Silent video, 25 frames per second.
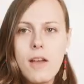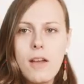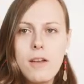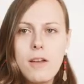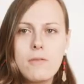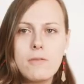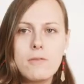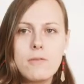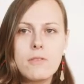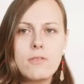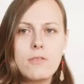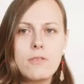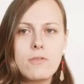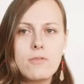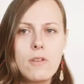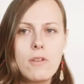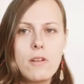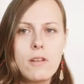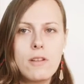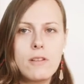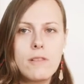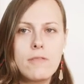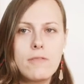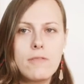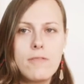I was struck
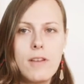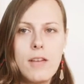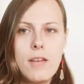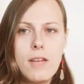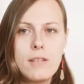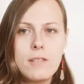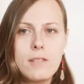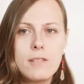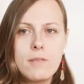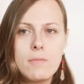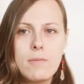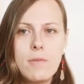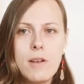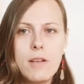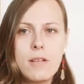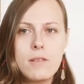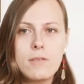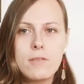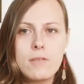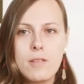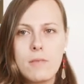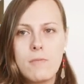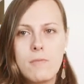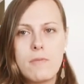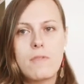in the face by
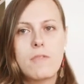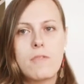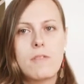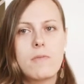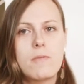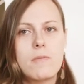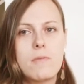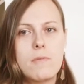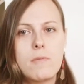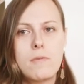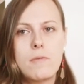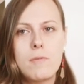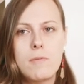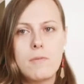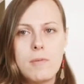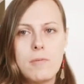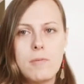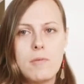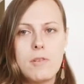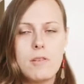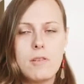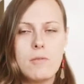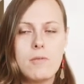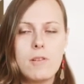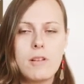some of the
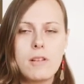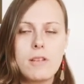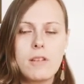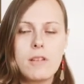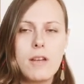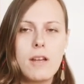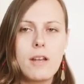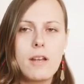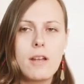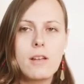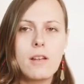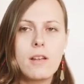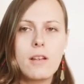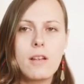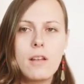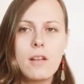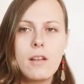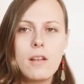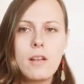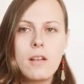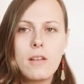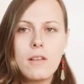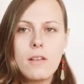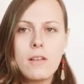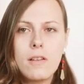people that worked there
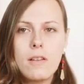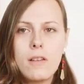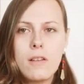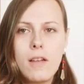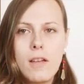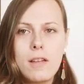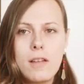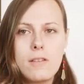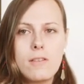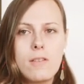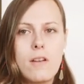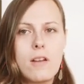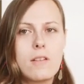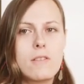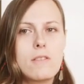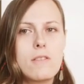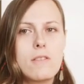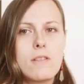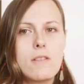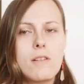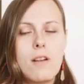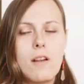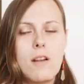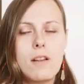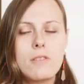and knocked
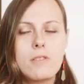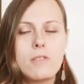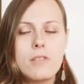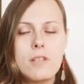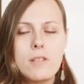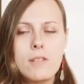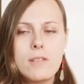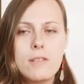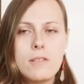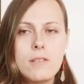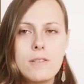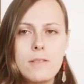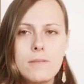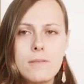unconscious.